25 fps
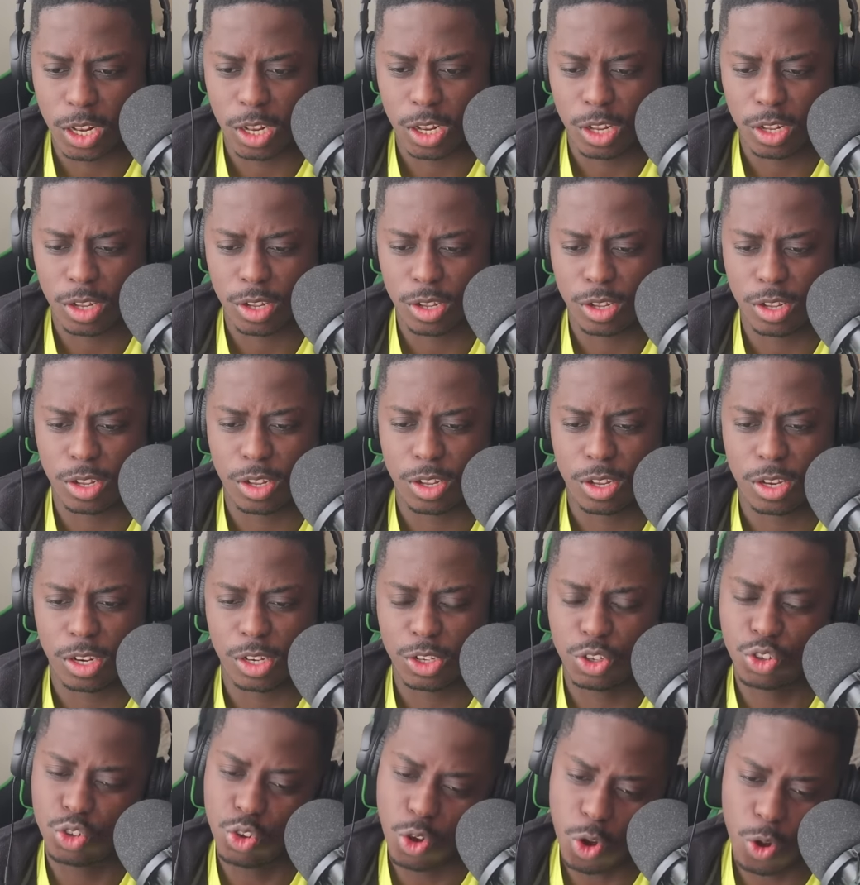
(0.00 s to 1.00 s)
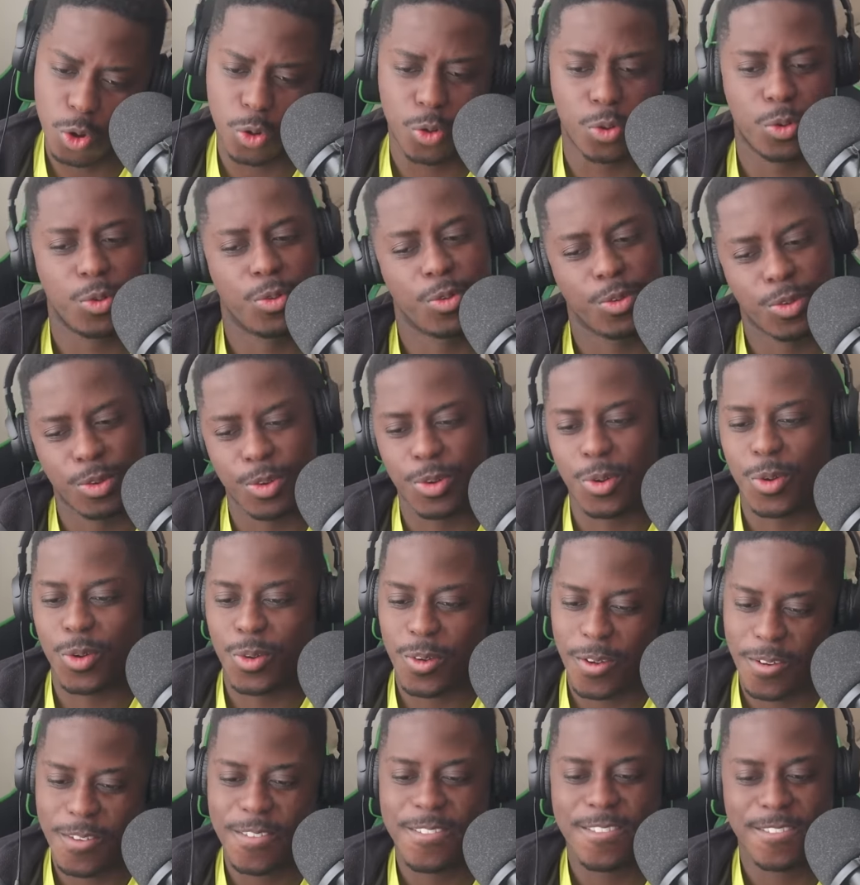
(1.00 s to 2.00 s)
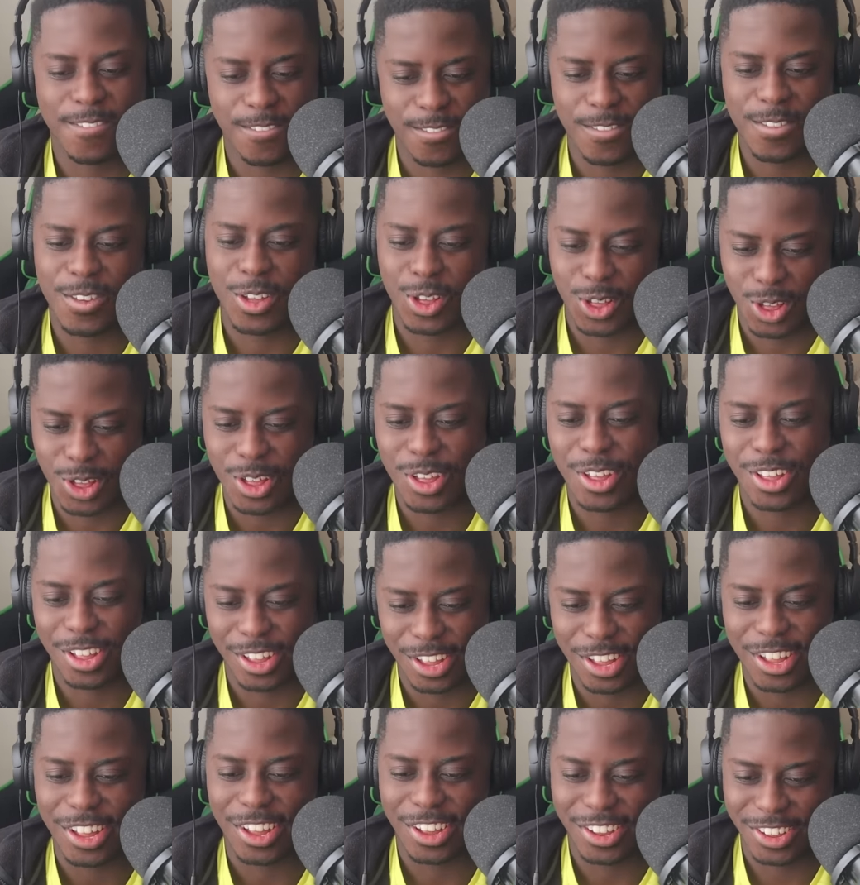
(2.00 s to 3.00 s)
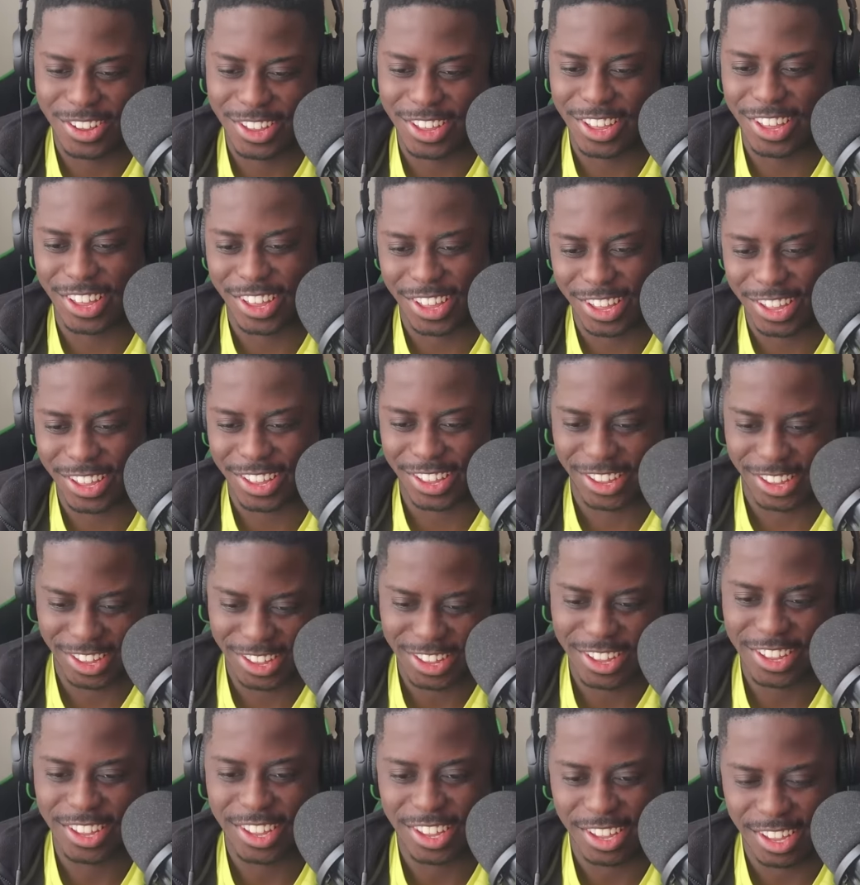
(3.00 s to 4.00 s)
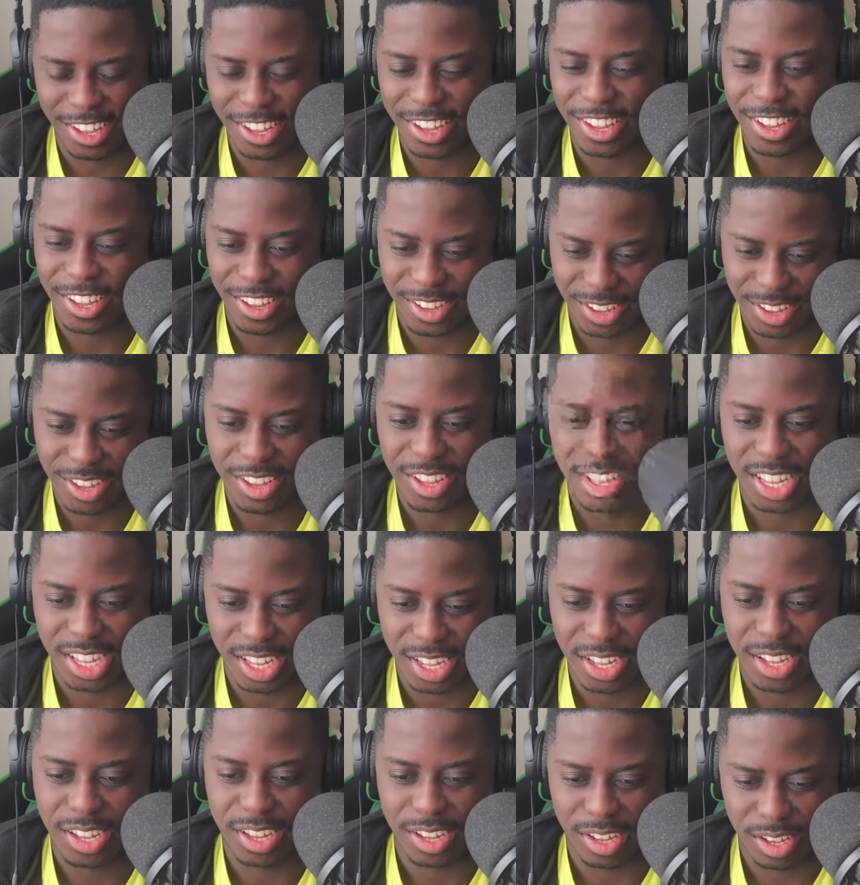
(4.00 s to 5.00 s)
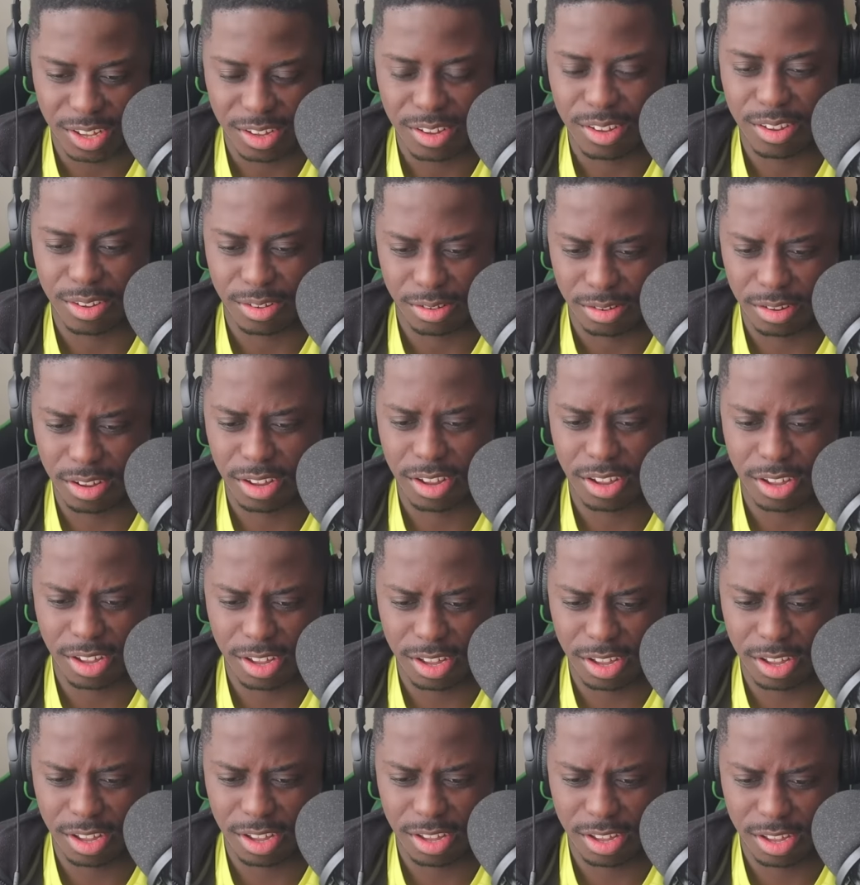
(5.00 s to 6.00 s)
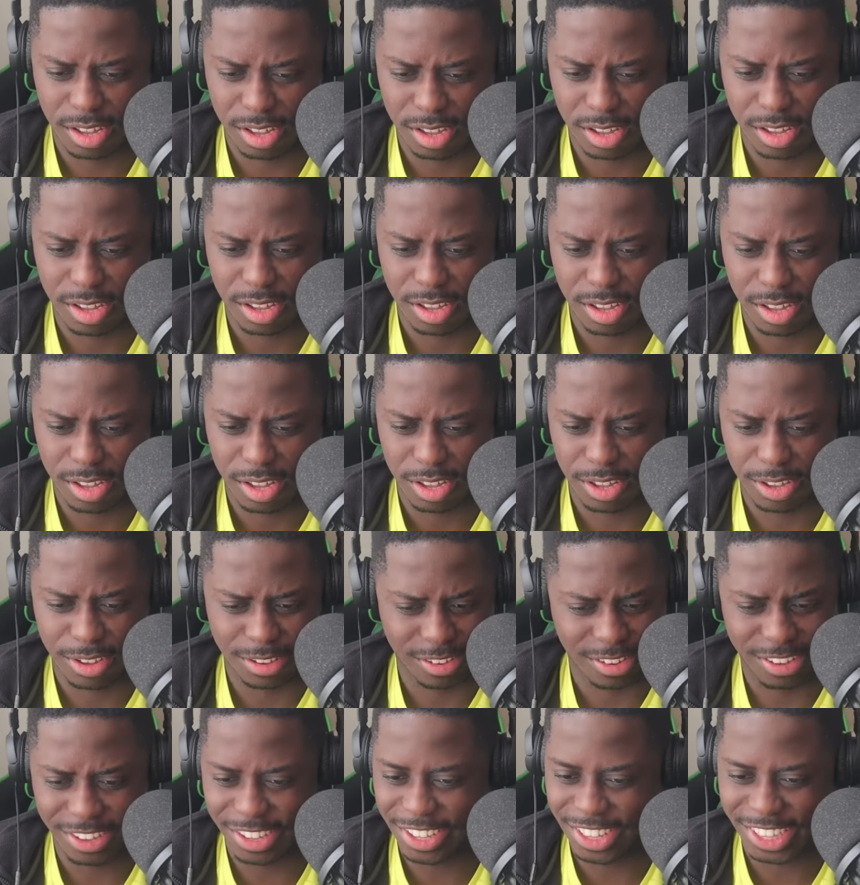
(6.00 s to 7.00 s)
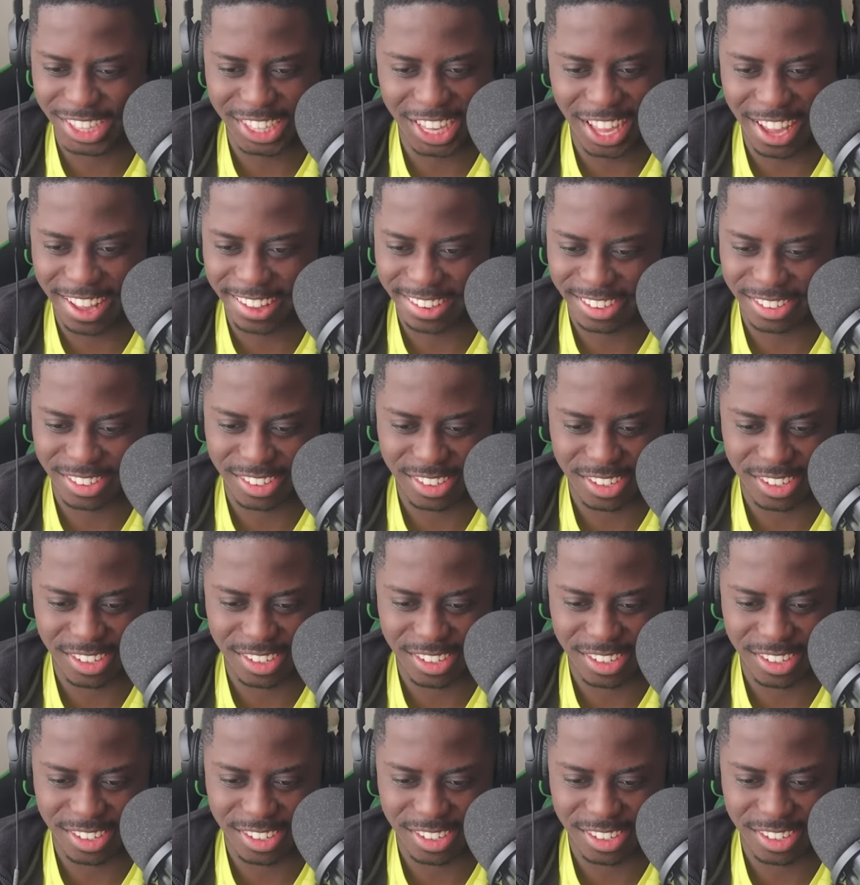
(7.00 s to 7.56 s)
Welcome to the Let's most go. addictive atmosphere in the okay. Indian Super League. It is going to be intense. Uh -huh intense.